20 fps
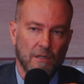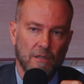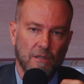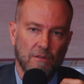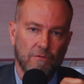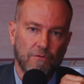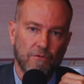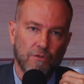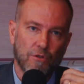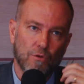
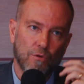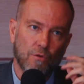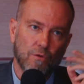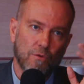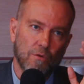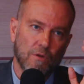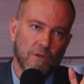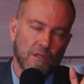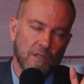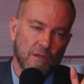If
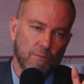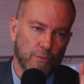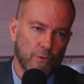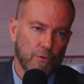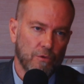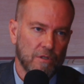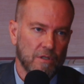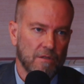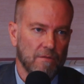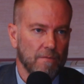you
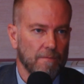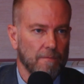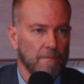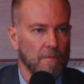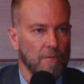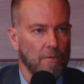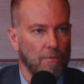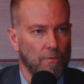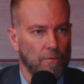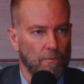input
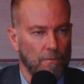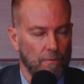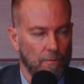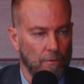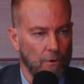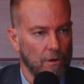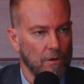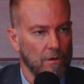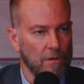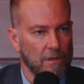
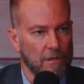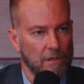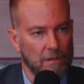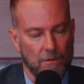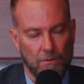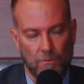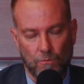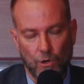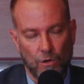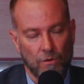
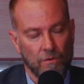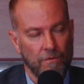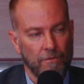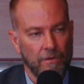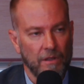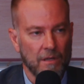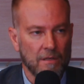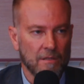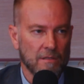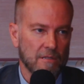wrong
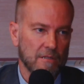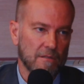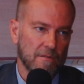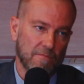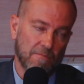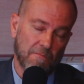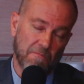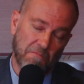things,